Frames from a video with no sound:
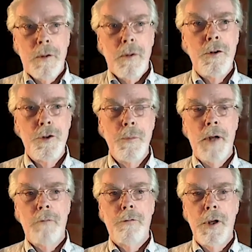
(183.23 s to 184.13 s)

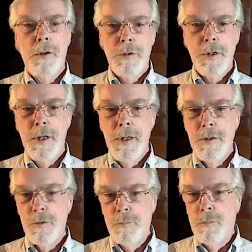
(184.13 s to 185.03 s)
Schumann frequency
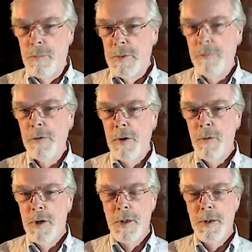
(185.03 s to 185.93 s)
is definitely
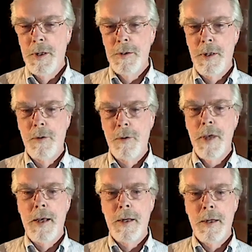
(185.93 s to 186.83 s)
one of the things they look at.